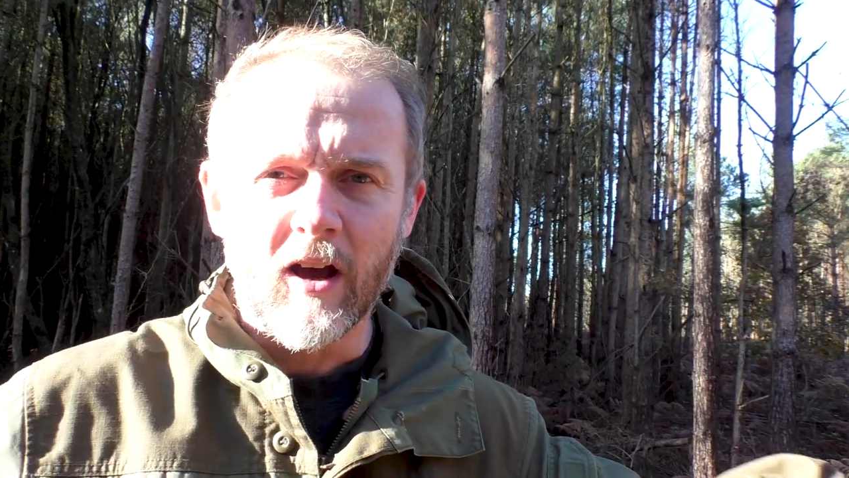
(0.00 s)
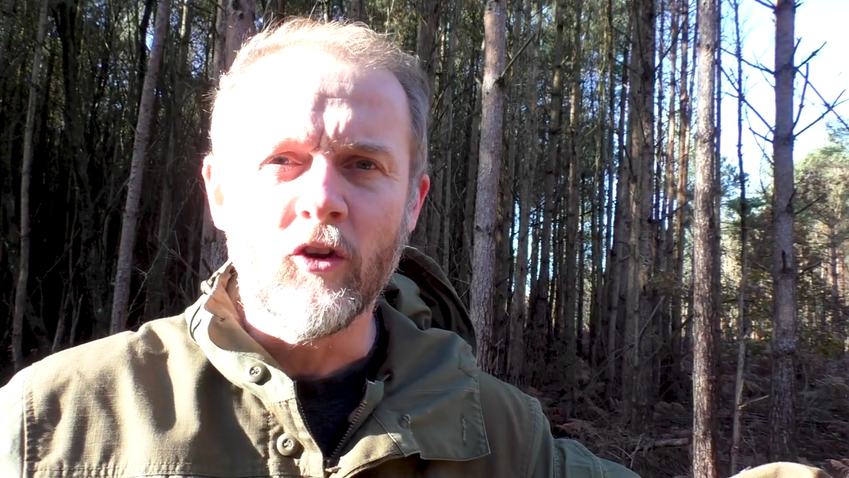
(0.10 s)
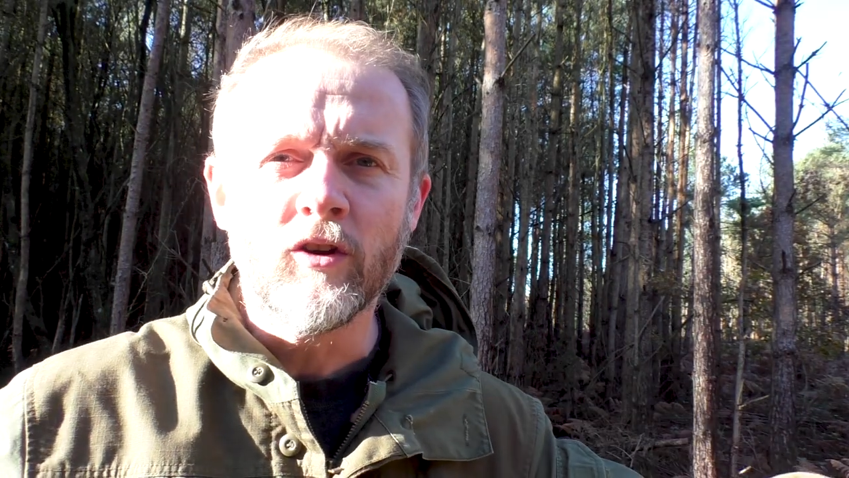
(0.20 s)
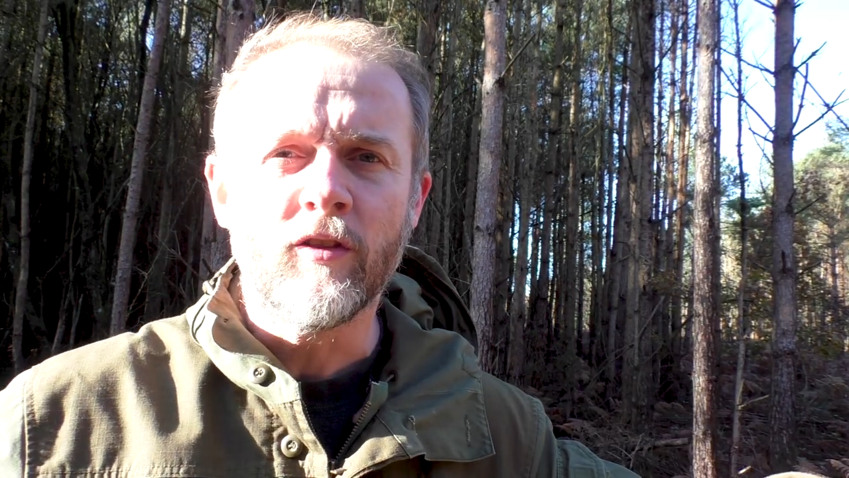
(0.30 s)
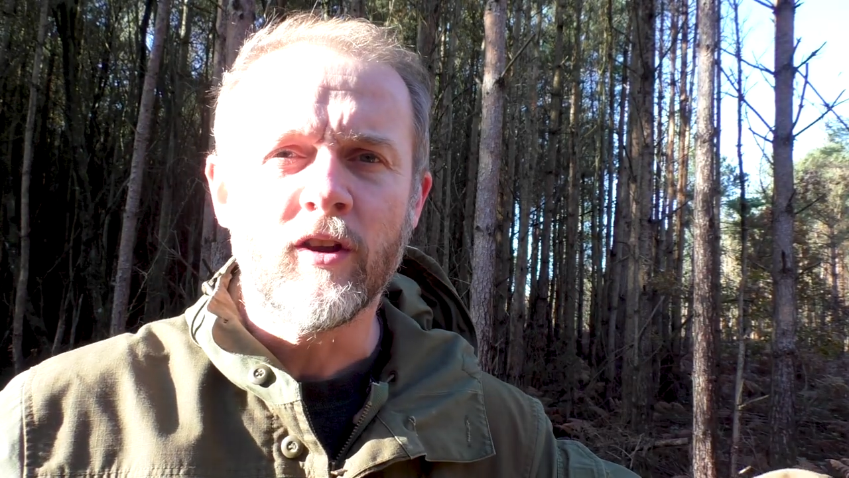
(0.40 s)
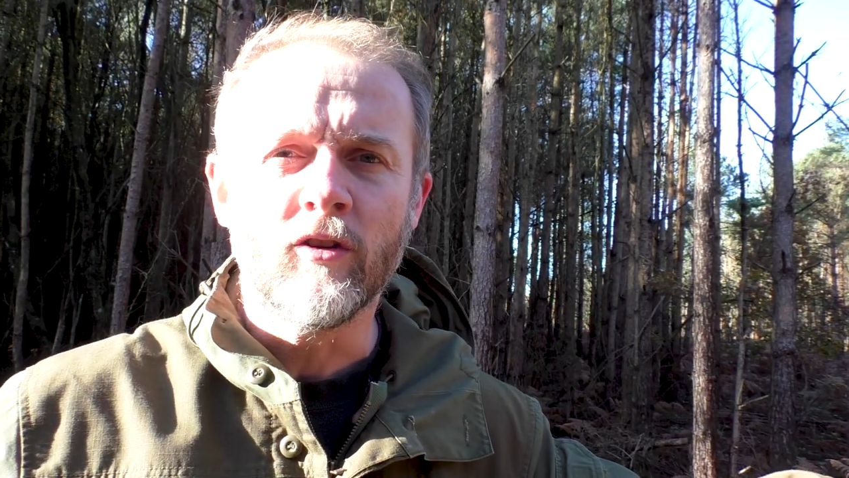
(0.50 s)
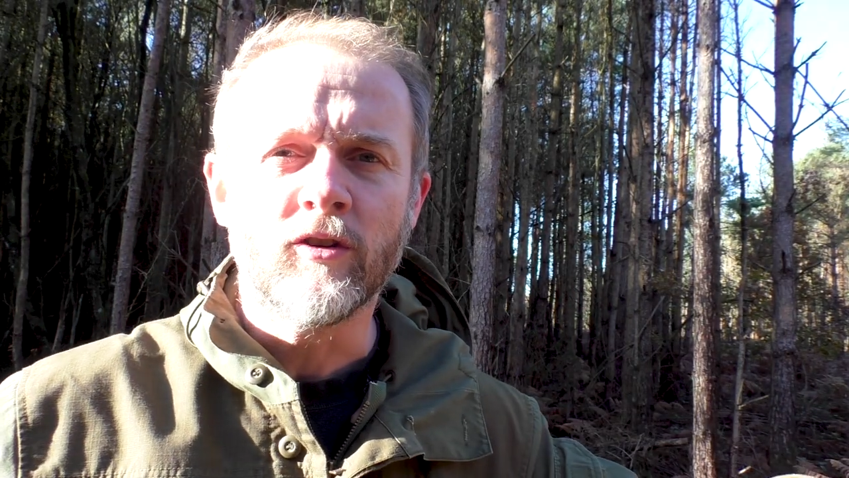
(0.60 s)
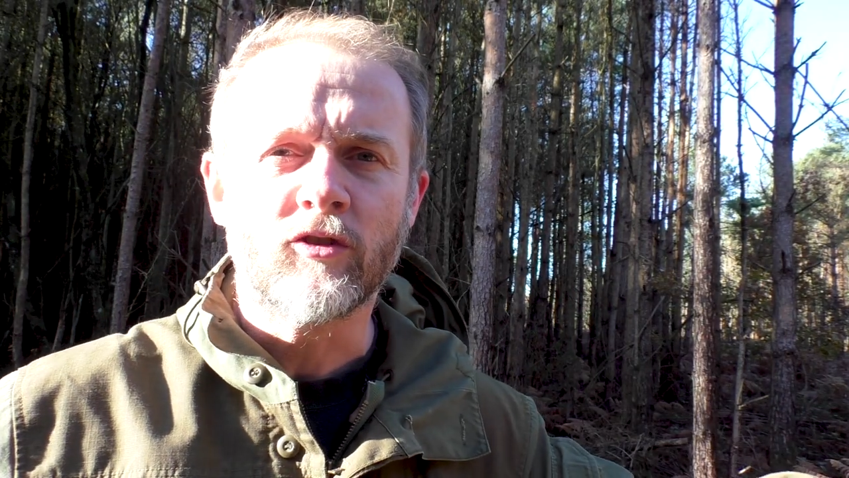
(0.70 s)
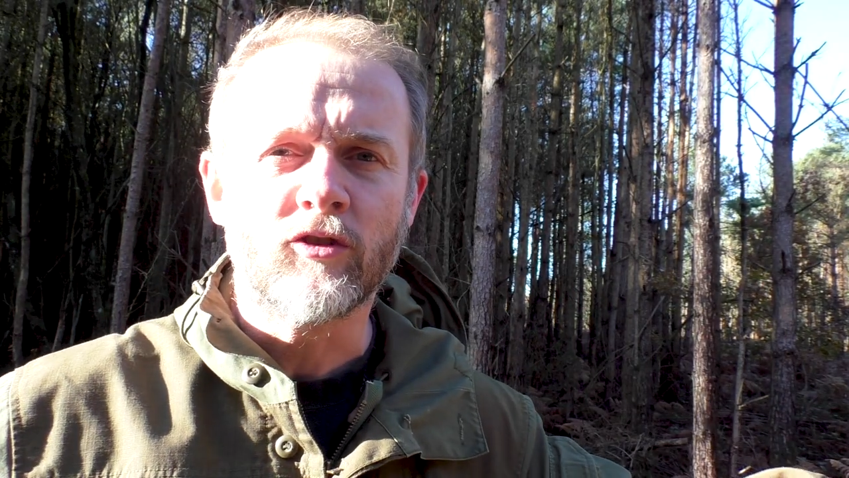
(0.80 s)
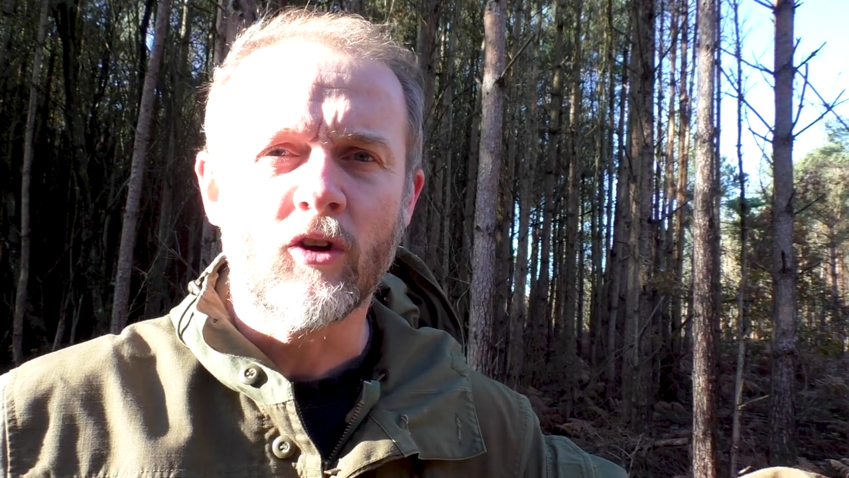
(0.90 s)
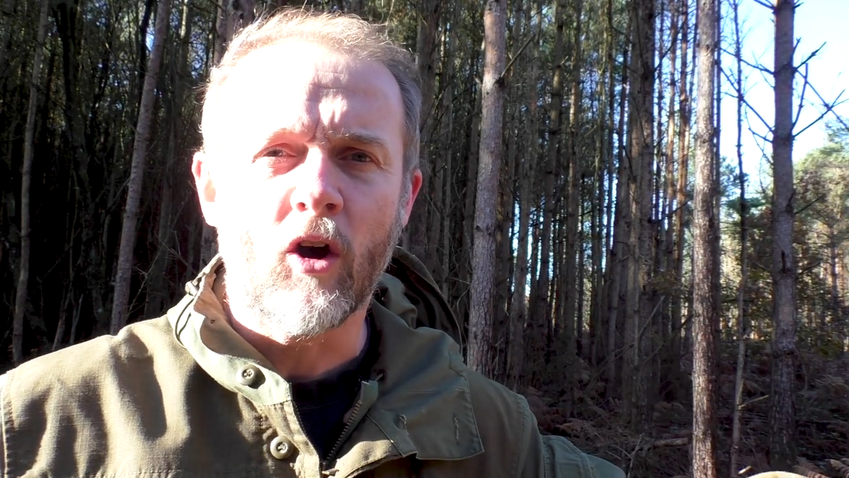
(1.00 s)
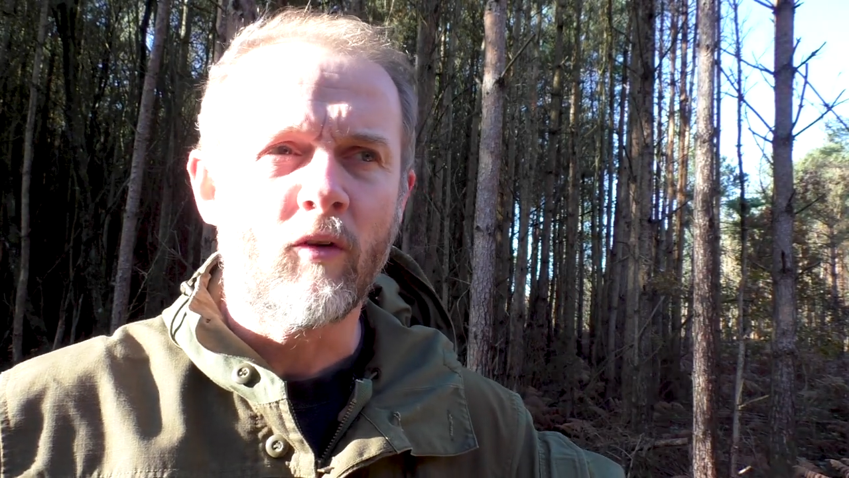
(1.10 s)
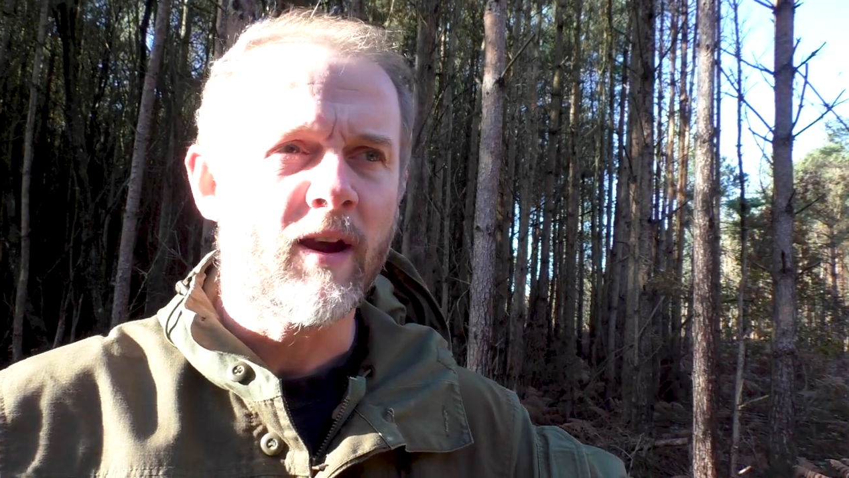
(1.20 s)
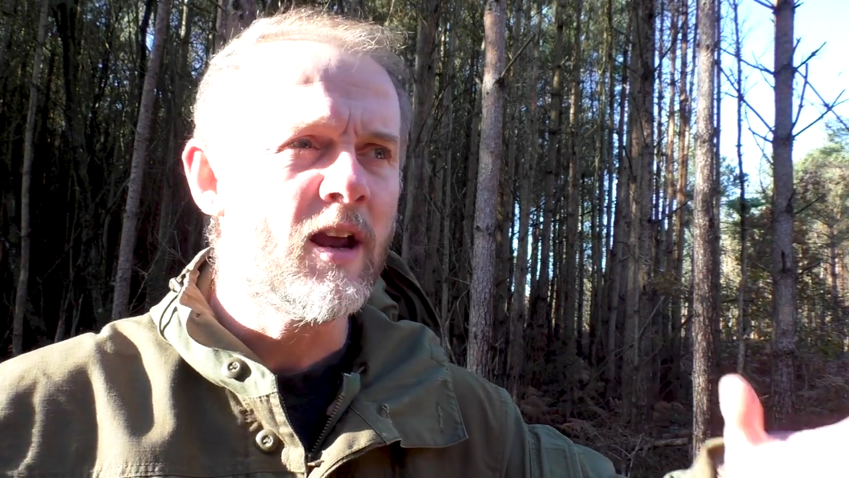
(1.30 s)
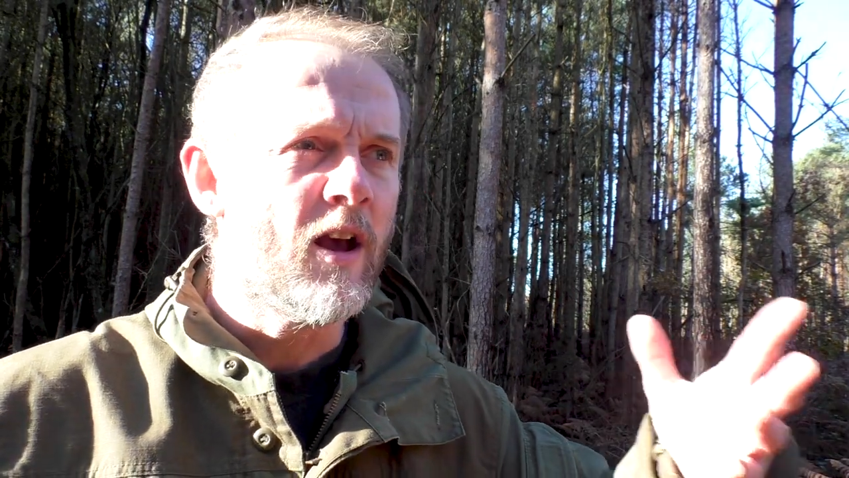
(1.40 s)
under the
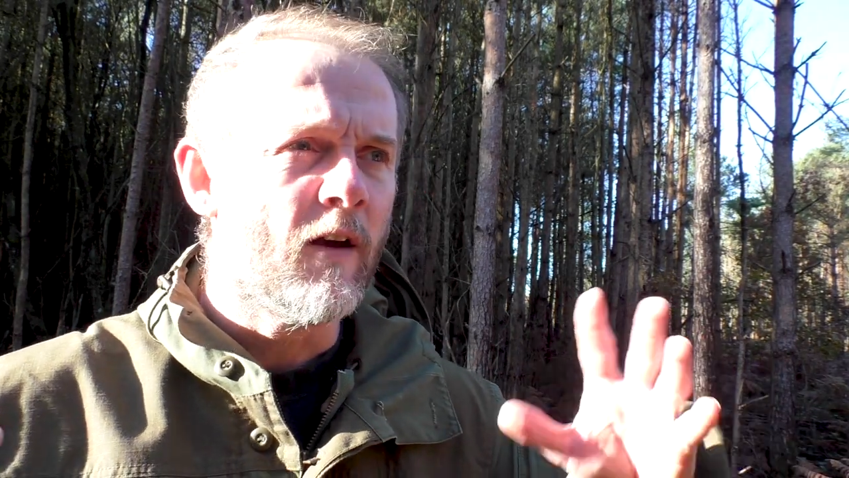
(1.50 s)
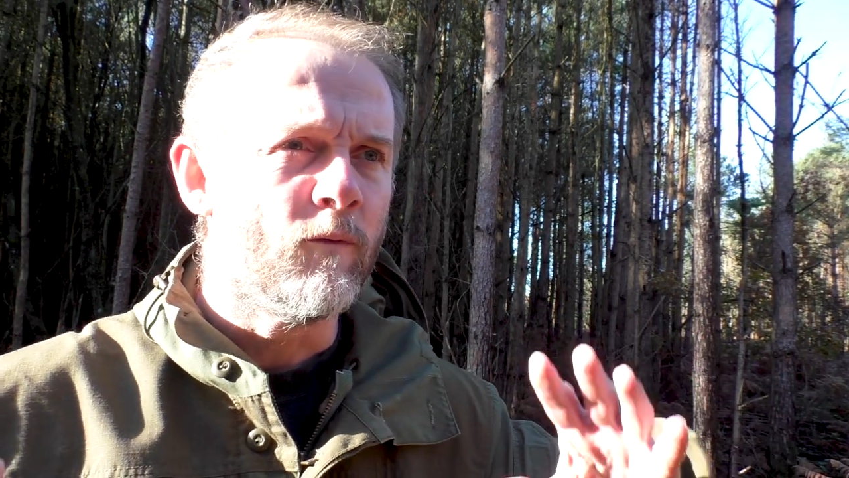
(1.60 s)
understory,